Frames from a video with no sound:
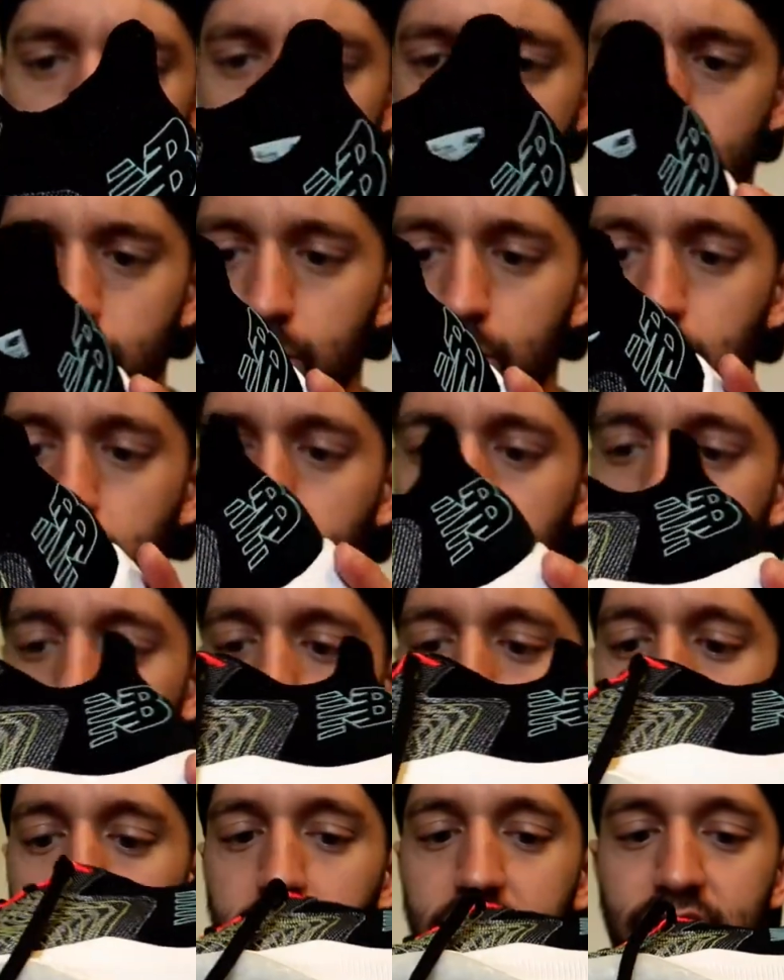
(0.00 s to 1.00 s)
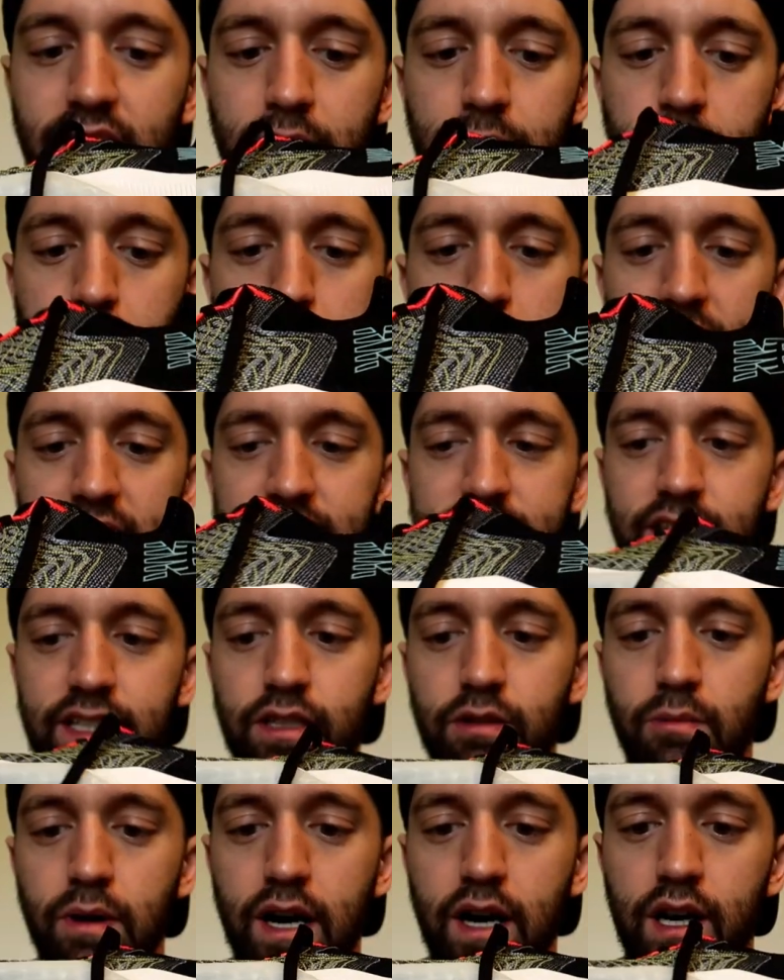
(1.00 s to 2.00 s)
you have a pronate, probably not the best thing
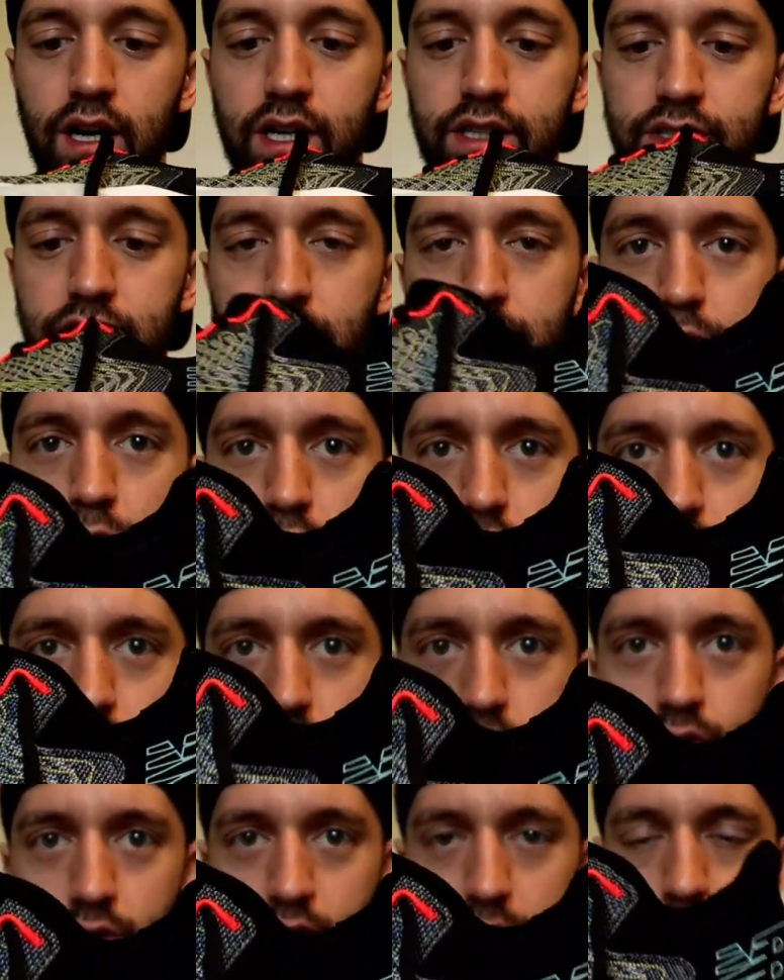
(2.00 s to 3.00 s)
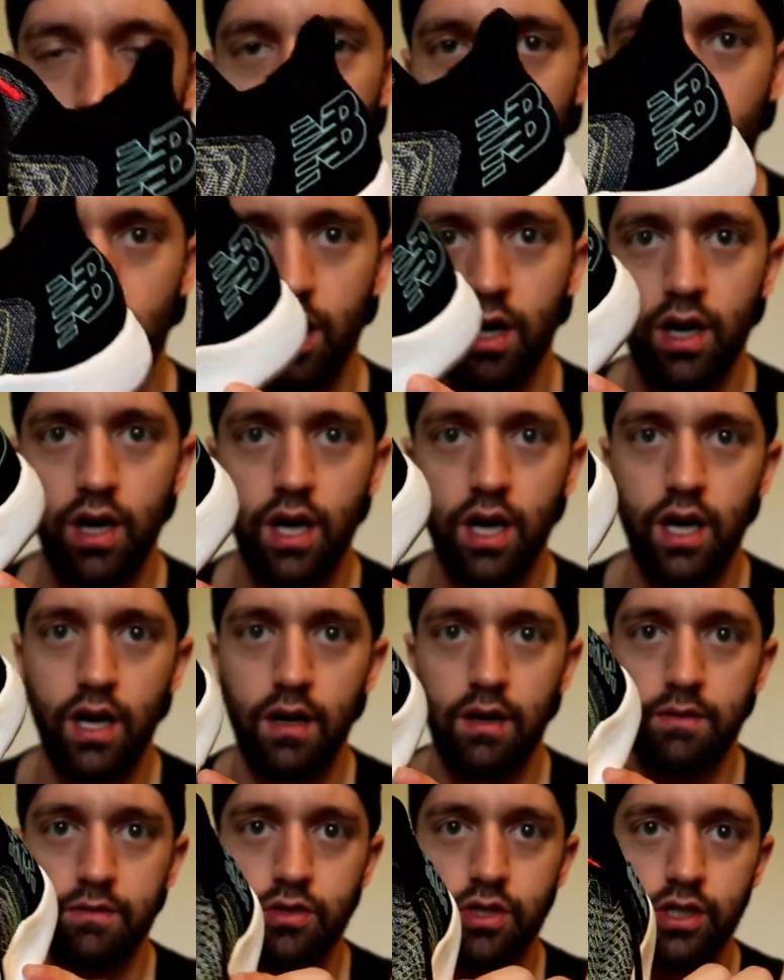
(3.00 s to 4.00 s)
to wear, because it'll force you to do that more.
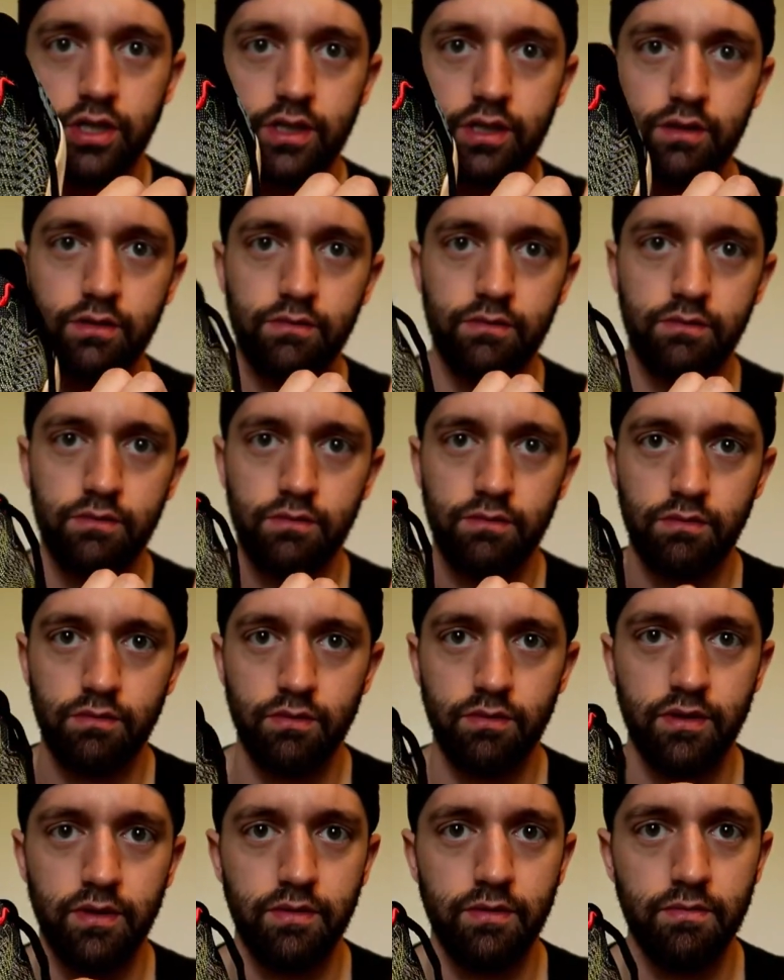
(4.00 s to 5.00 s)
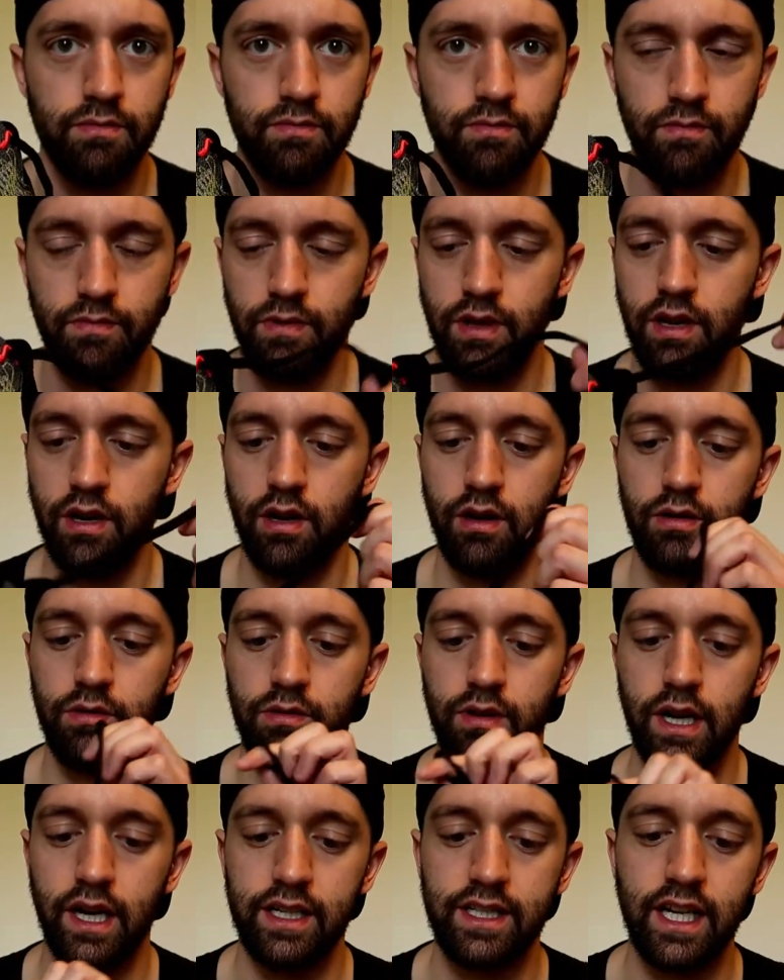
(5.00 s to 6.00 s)
Just, you
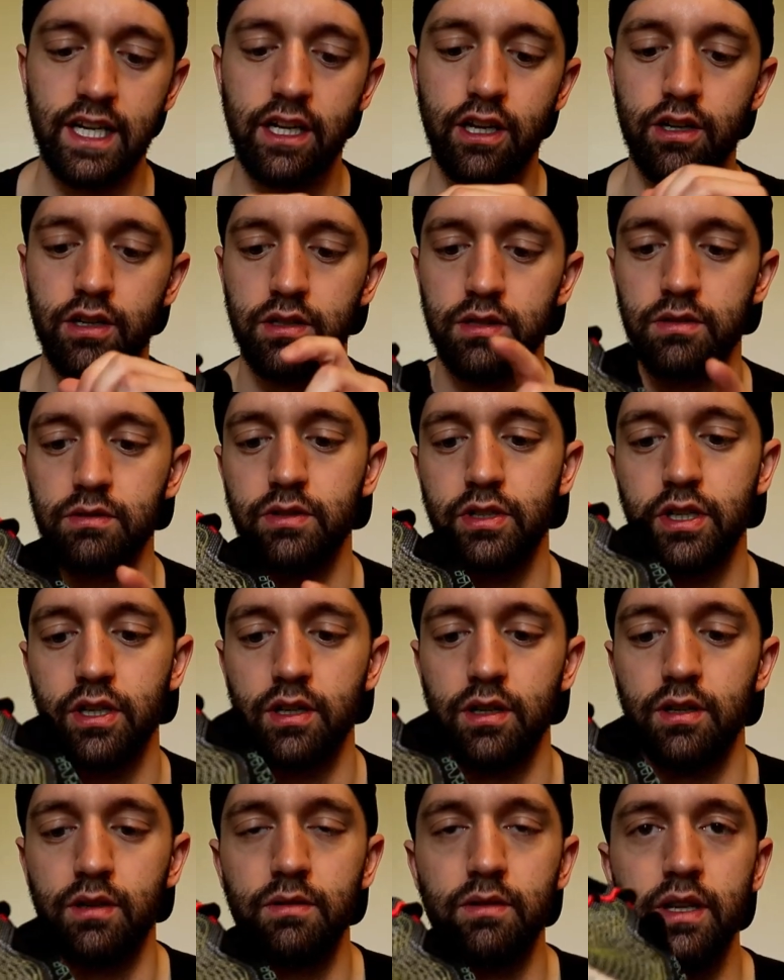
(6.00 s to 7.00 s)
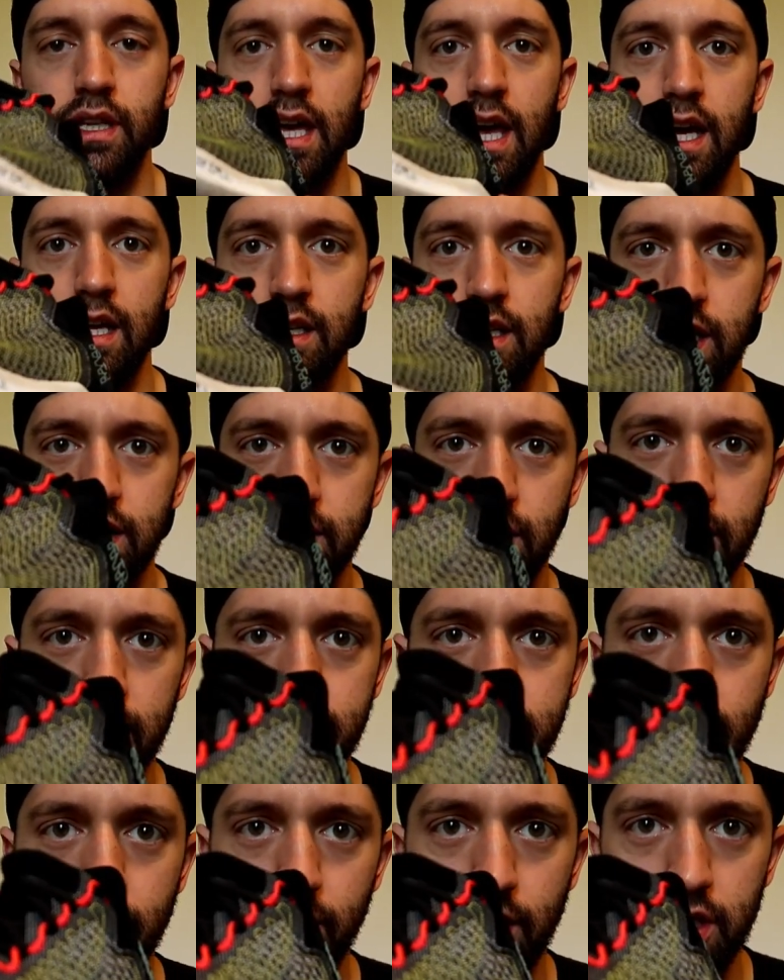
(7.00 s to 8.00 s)
know, kind of take your gait into
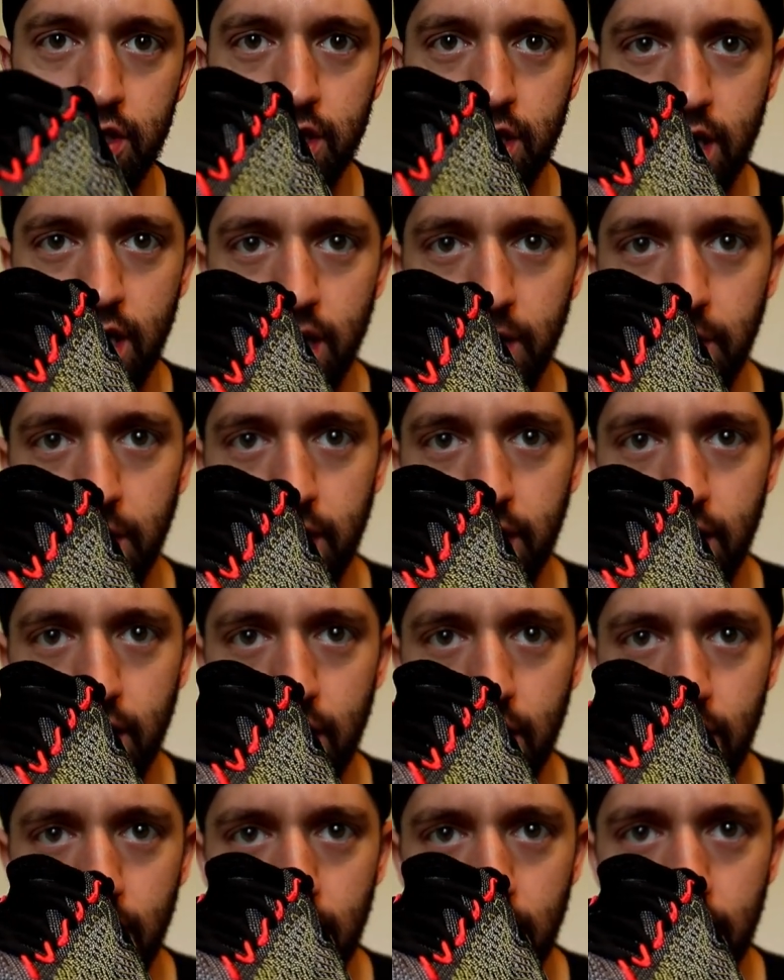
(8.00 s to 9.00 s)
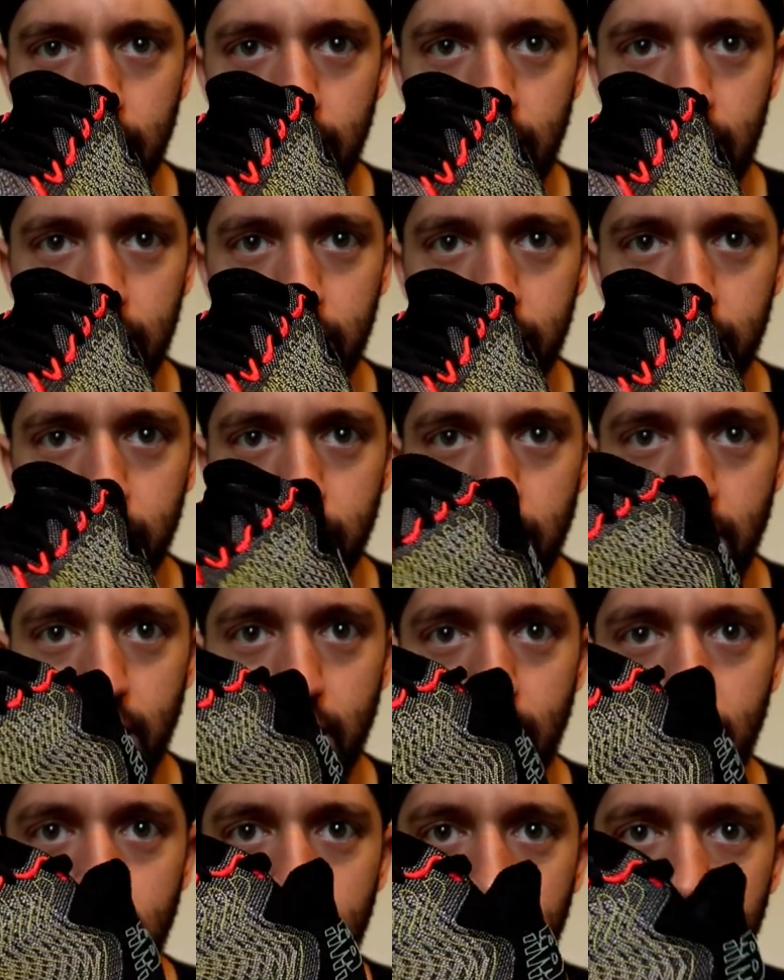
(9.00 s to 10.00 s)
consideration here, but that little
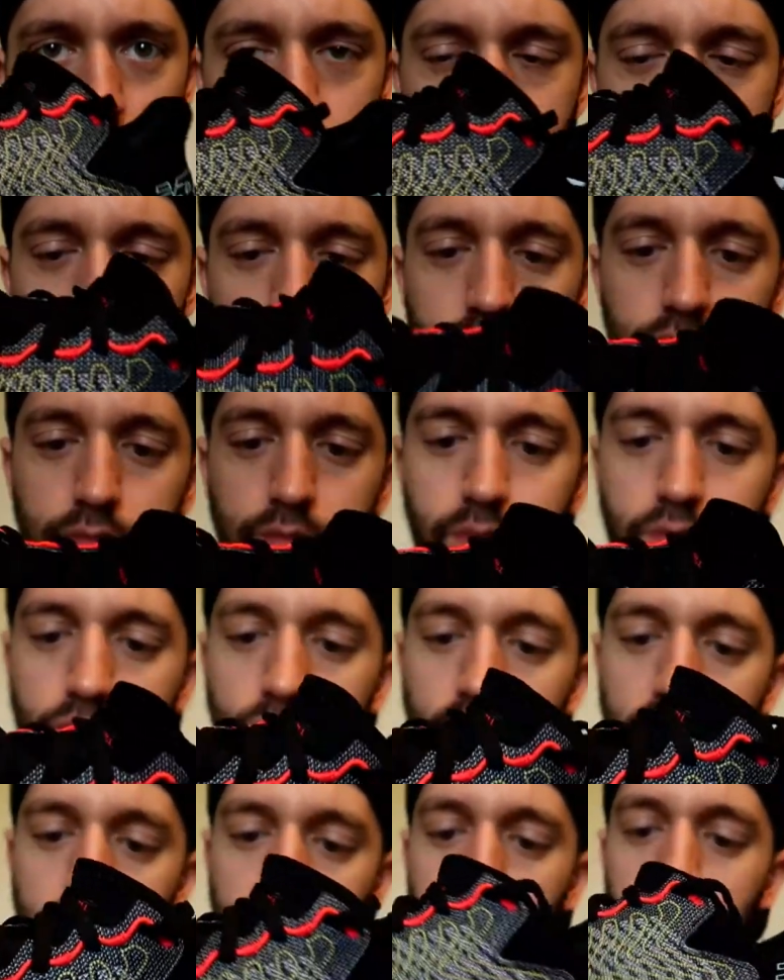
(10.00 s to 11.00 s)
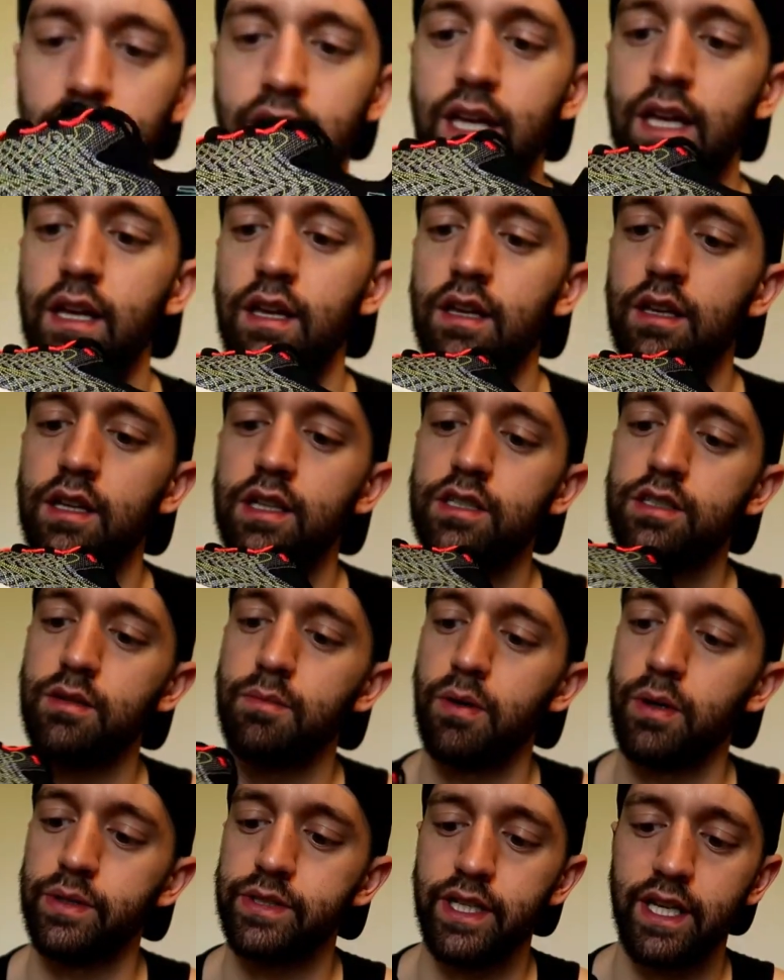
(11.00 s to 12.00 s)
wing is really
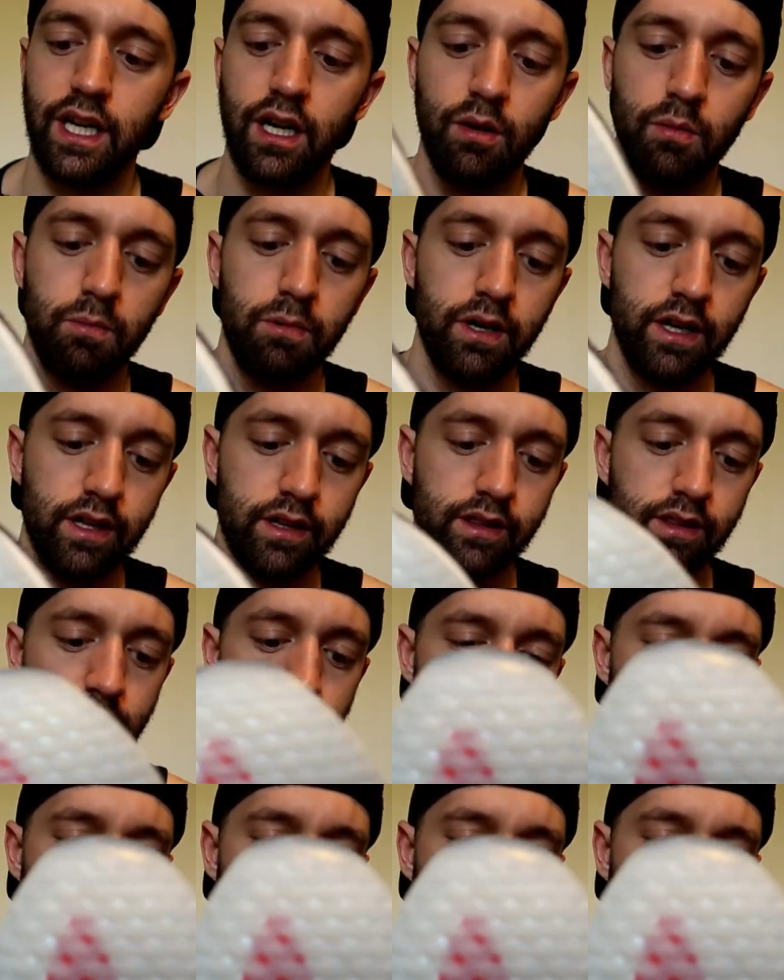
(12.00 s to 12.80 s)
supposed to help with